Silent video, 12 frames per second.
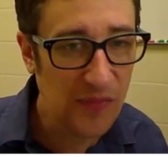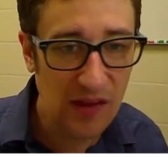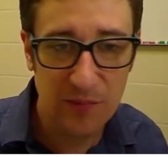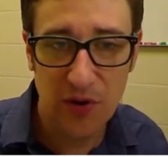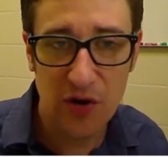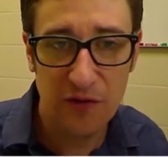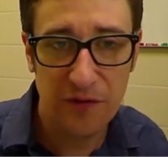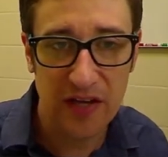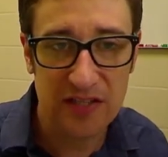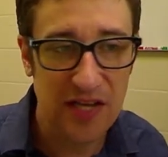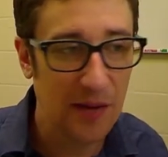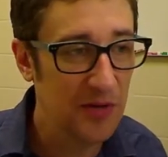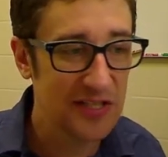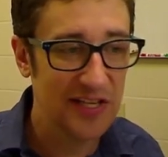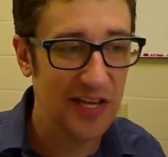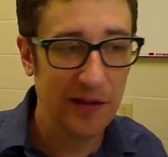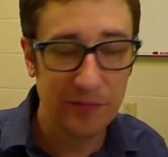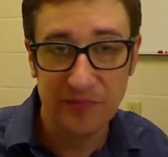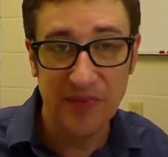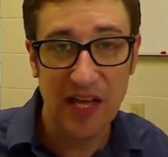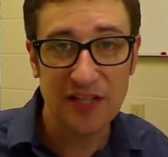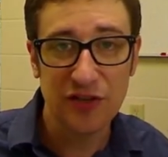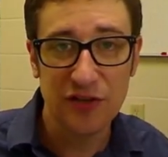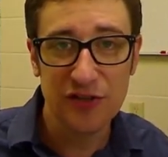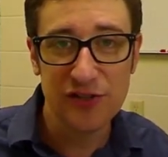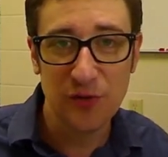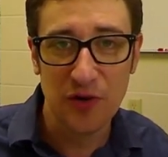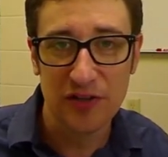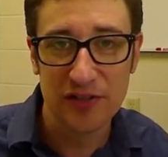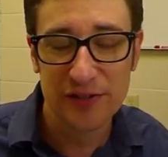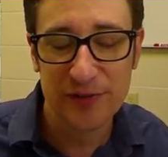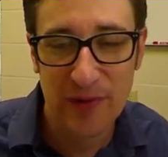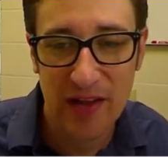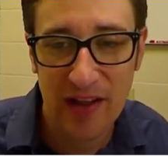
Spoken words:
Perfect. I'm going to say that's a good source.